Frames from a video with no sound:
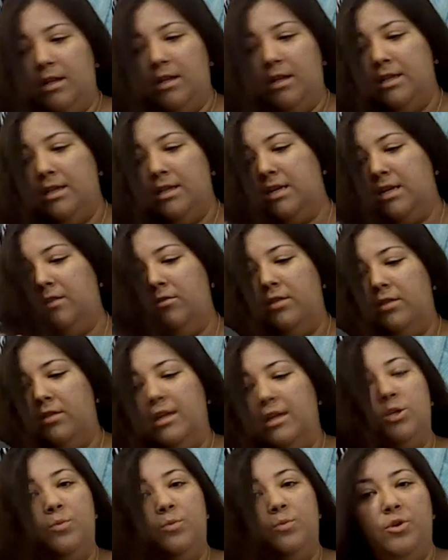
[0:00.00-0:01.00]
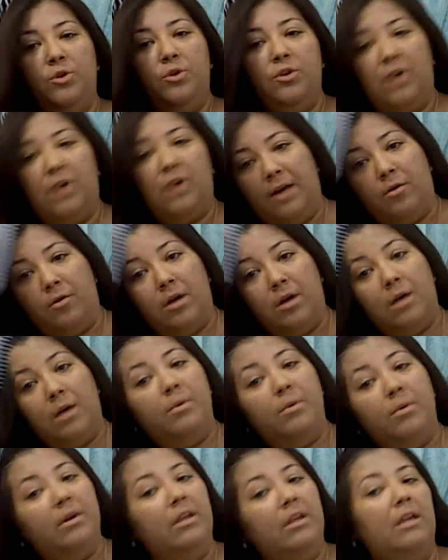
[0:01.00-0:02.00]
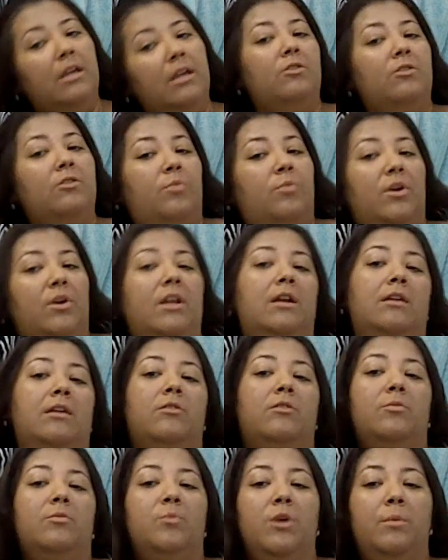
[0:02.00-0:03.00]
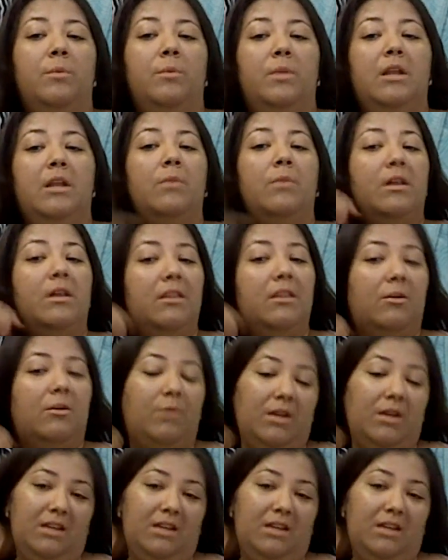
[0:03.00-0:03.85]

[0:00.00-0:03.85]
it's a good thing to put your hair up, either braided or put up in a bun. That way it